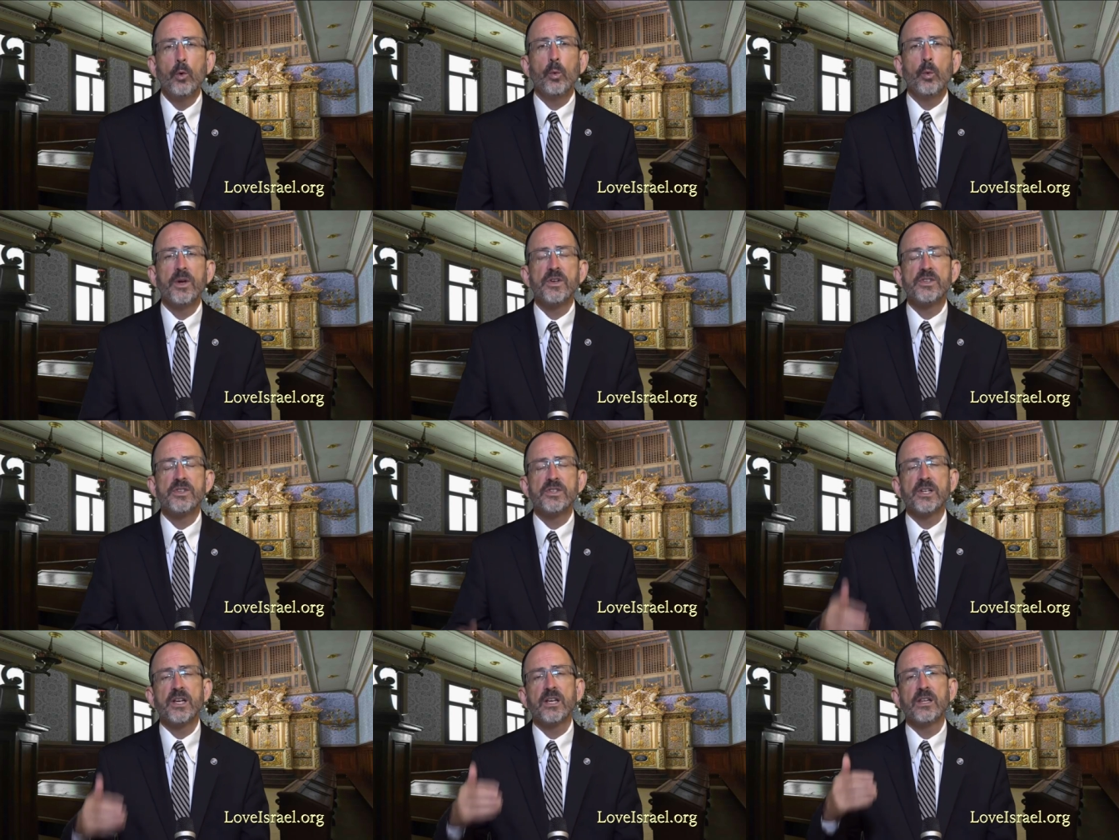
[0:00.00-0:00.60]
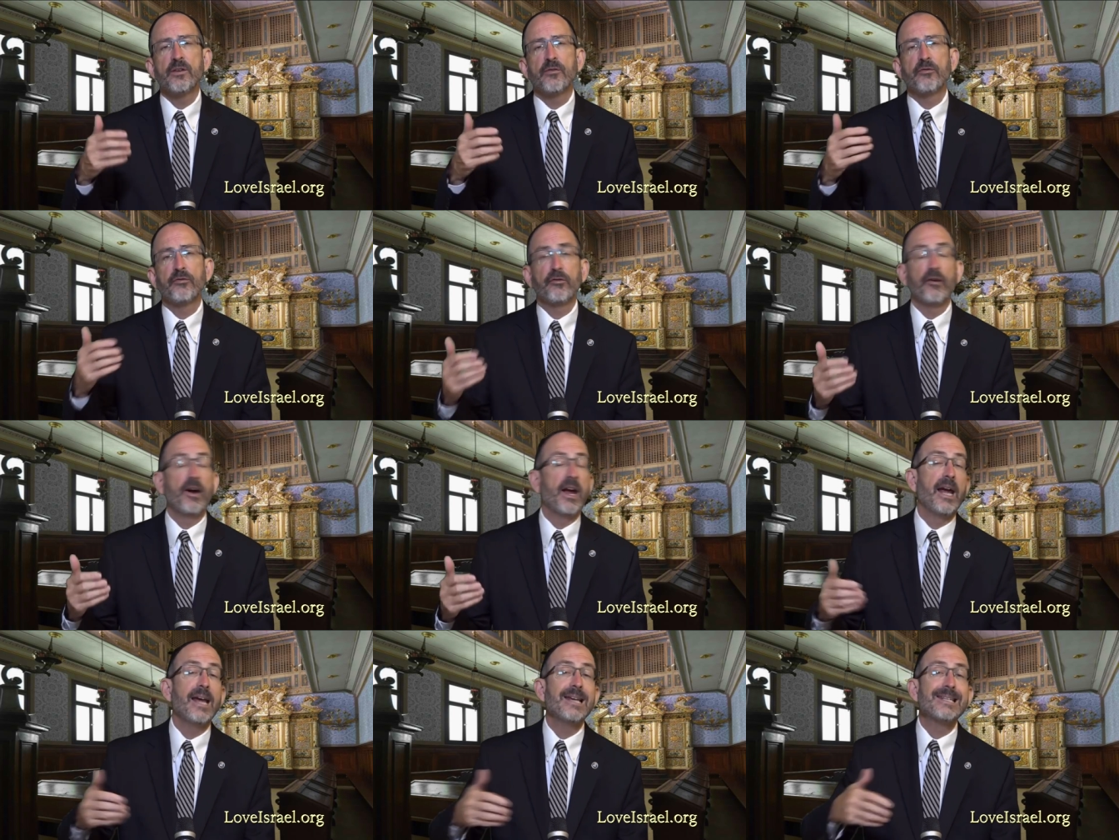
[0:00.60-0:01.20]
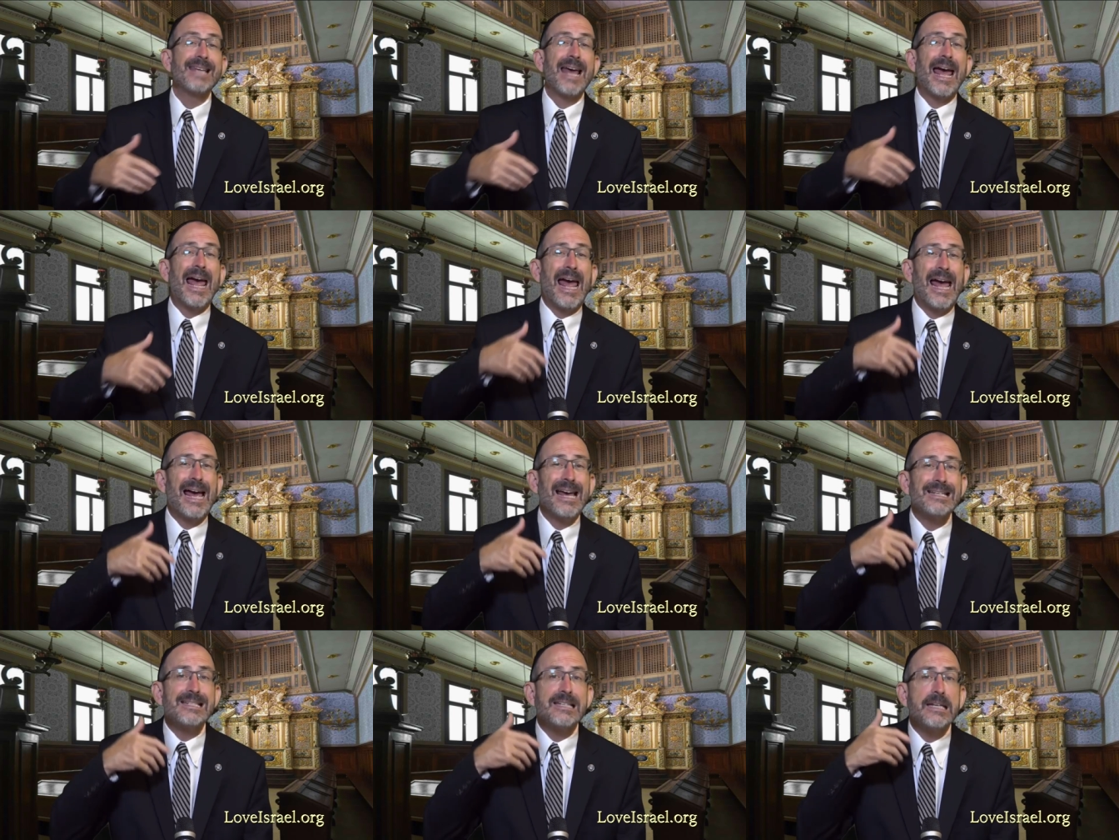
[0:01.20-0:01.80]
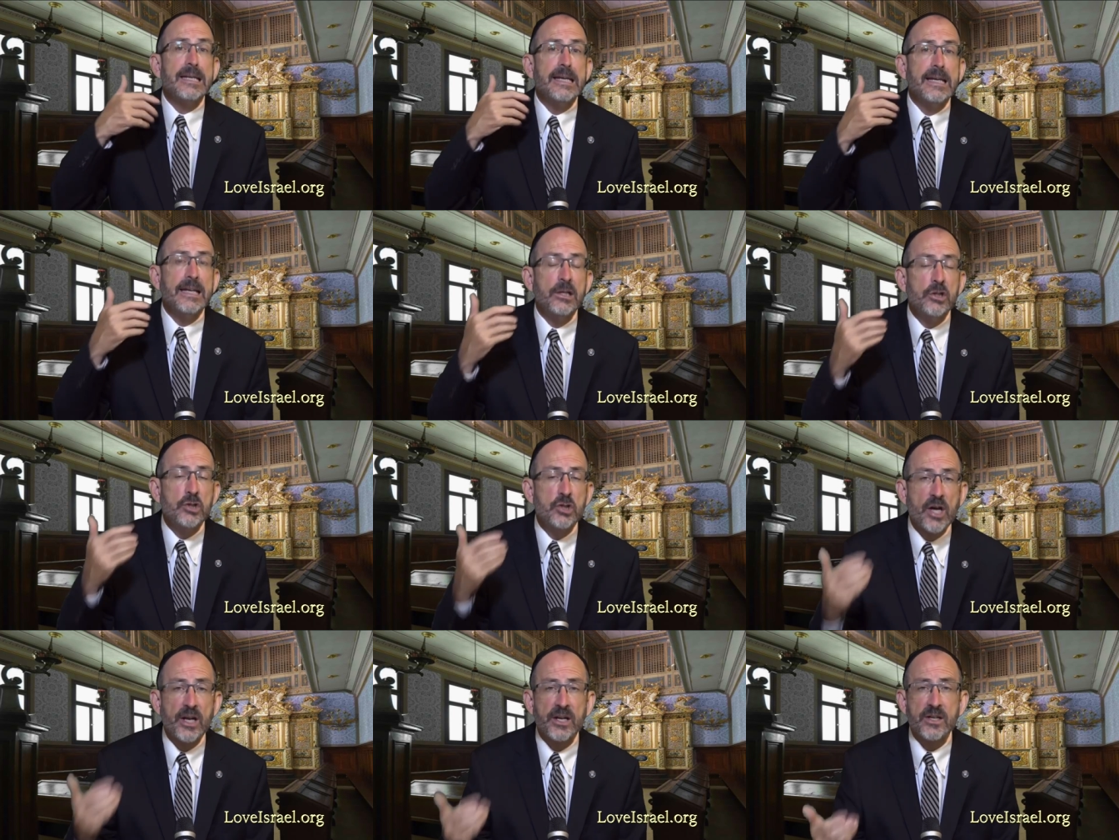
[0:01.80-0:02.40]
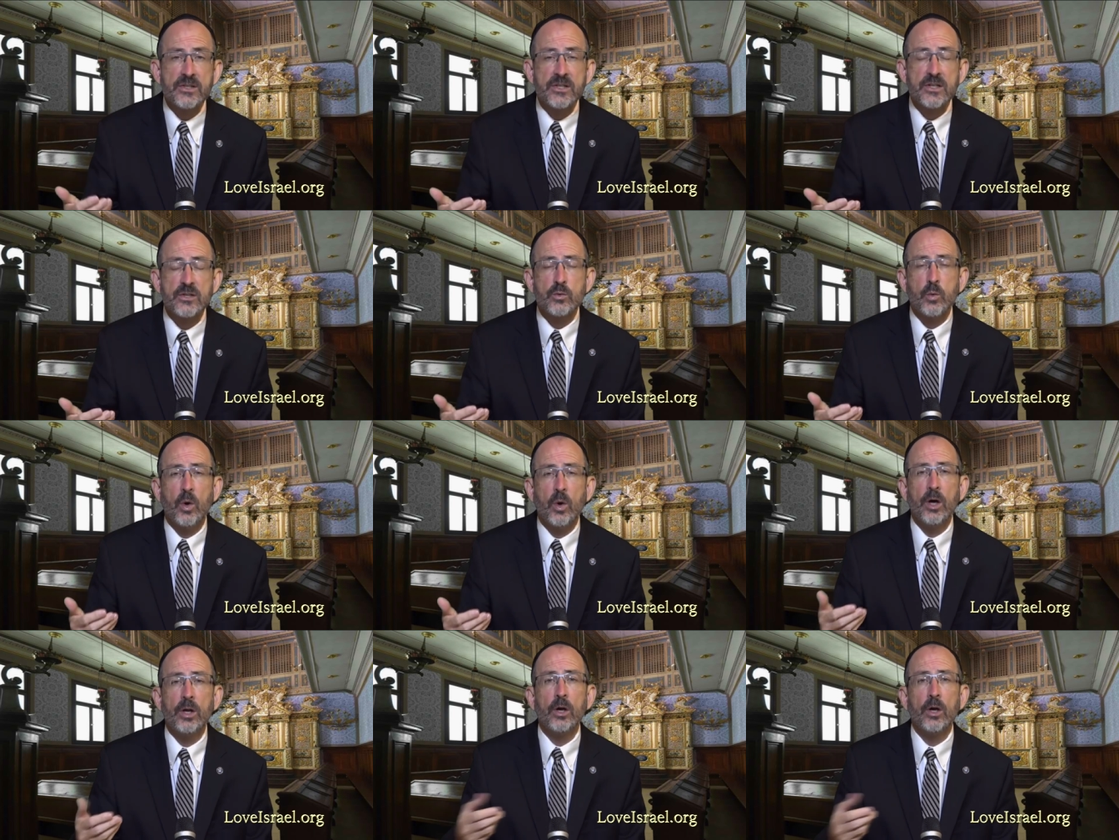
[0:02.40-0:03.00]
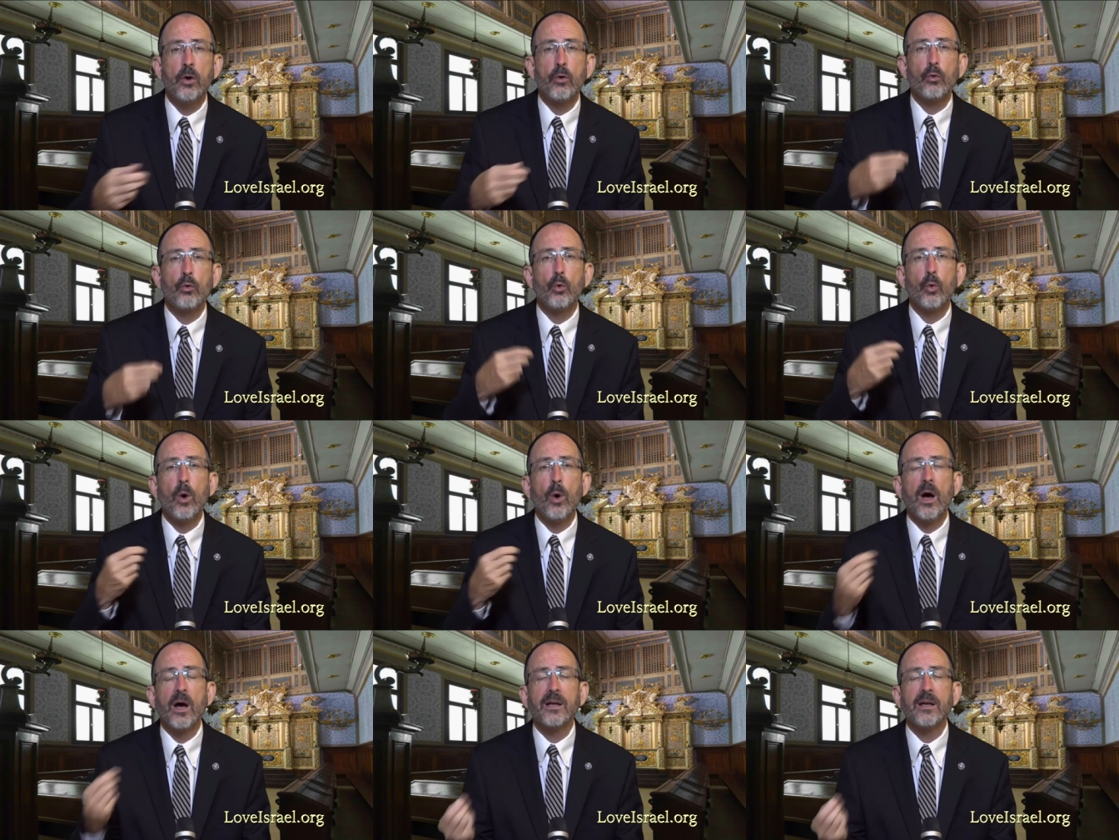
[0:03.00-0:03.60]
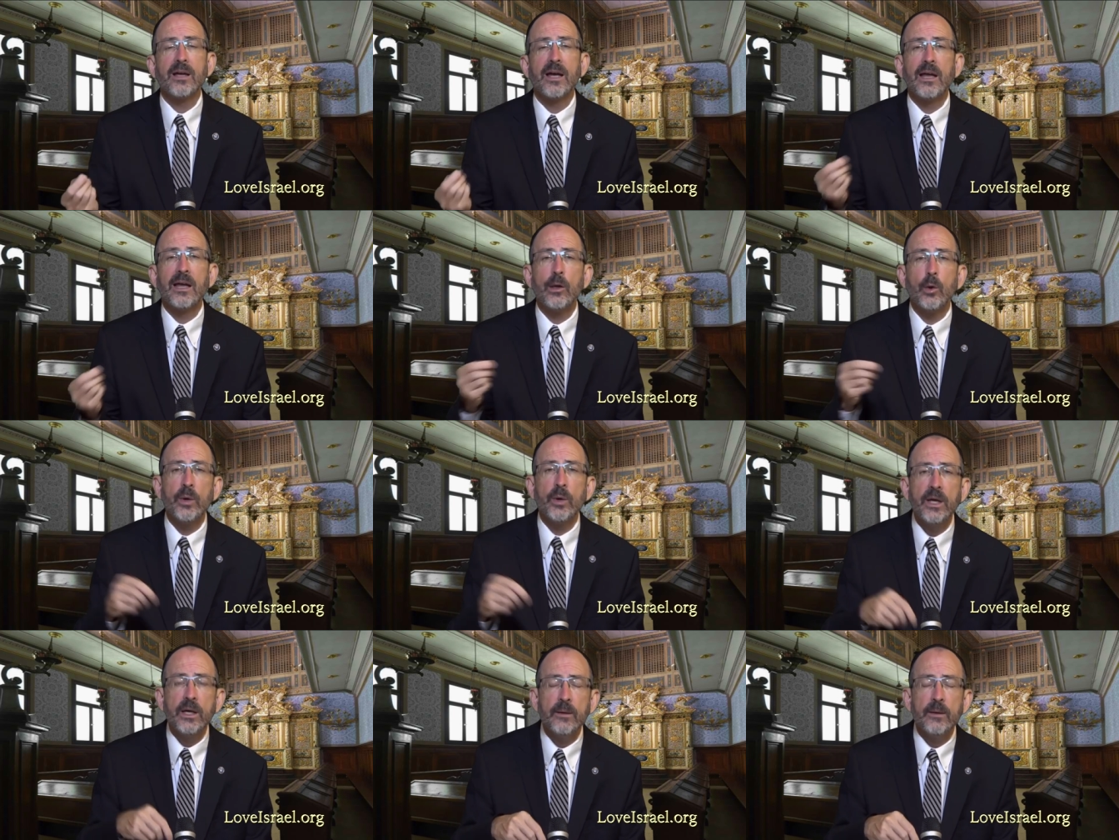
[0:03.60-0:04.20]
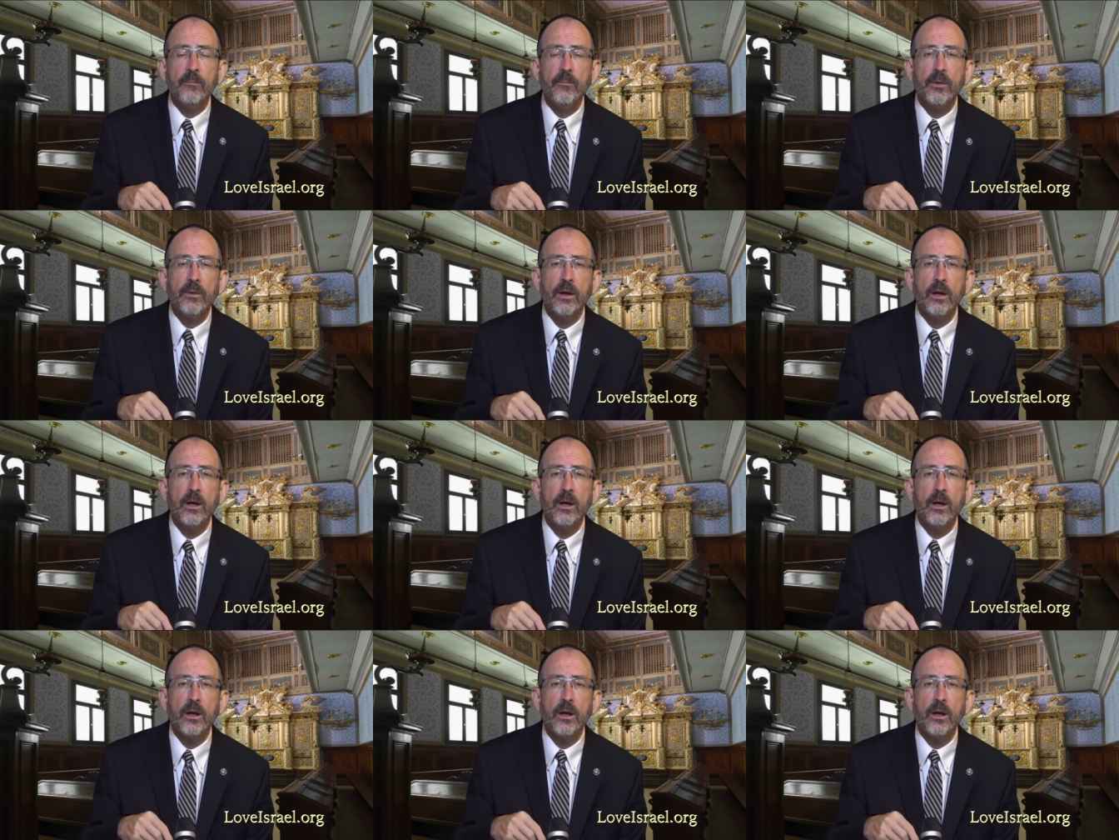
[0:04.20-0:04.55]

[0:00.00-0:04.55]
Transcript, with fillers: we see the phrase as in Genesis 1 Ruach Elohim,